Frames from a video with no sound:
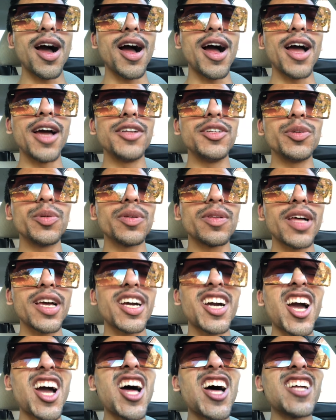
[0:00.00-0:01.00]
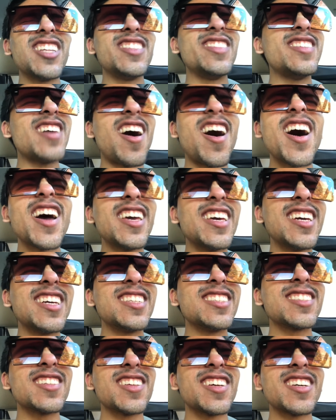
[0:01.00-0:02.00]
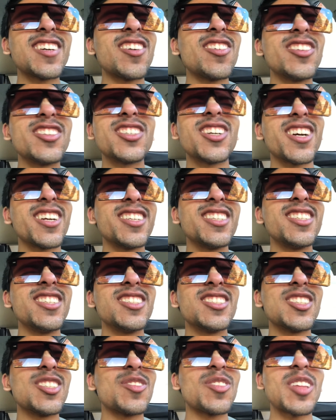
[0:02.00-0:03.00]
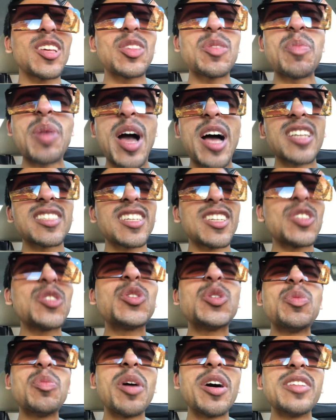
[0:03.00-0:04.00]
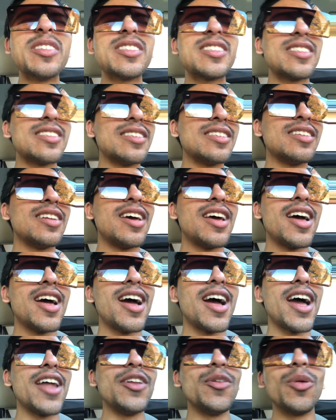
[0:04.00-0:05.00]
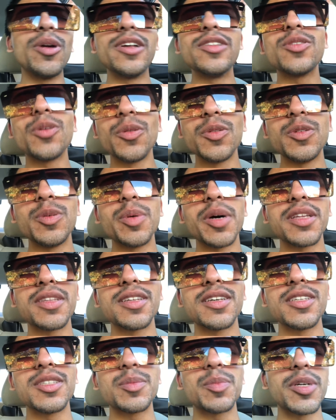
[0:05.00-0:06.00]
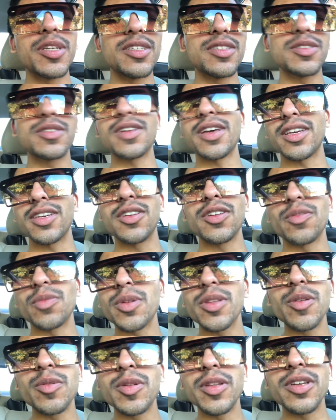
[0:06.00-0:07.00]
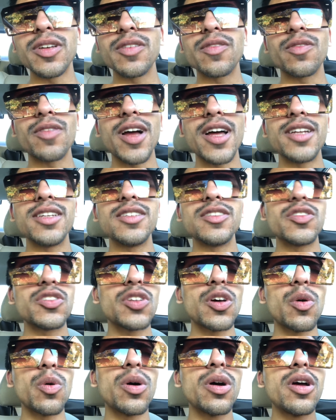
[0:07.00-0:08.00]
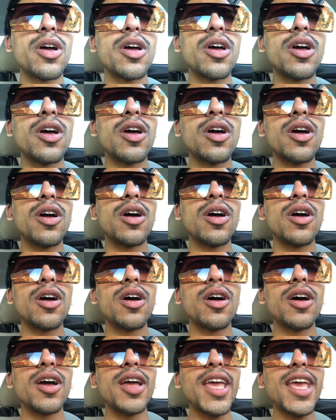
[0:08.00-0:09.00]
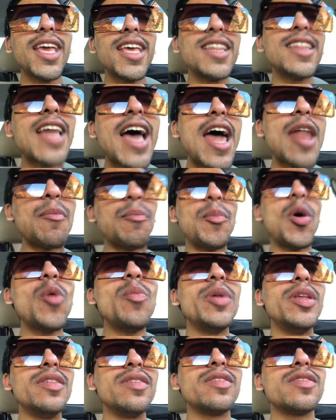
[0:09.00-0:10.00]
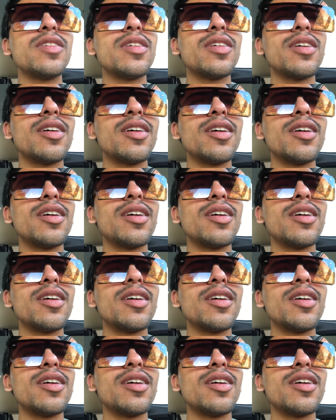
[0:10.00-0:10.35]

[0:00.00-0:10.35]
And you were like dying to like go to Chuck E. Cheese's for like the past like 2 months, and no one had told you about this, but it's like your really, really good friend. And so in that moment,